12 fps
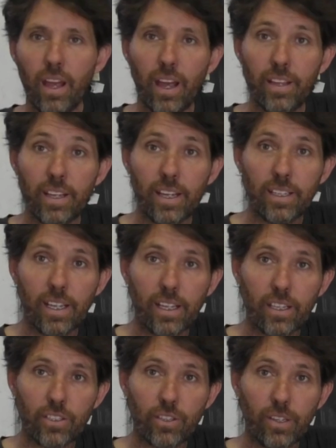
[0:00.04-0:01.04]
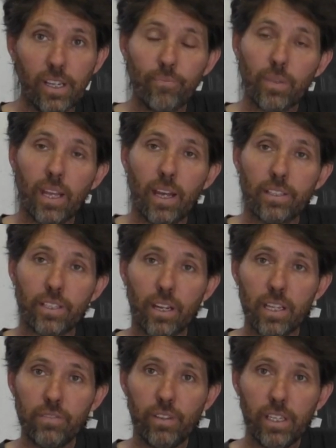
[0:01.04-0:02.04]
Hey there, Dango Stu here.
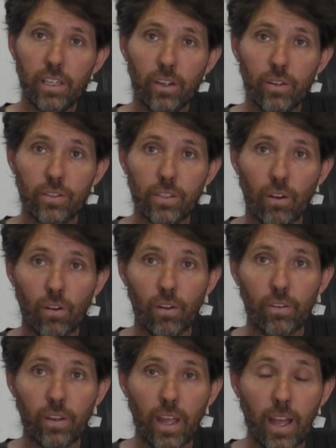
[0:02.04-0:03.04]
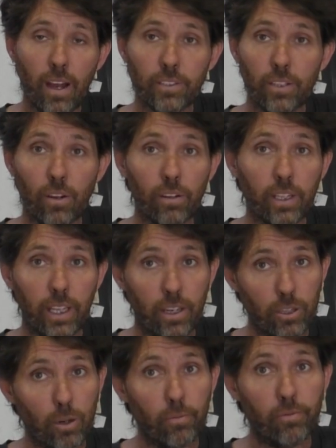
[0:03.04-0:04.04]
Today's video is on how to not get
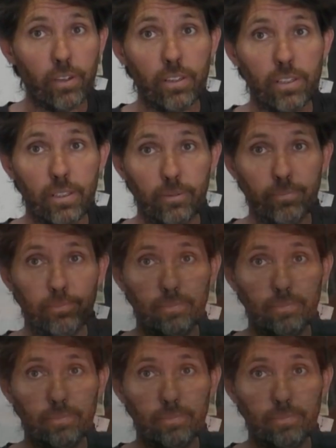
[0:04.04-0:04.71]
a job finished.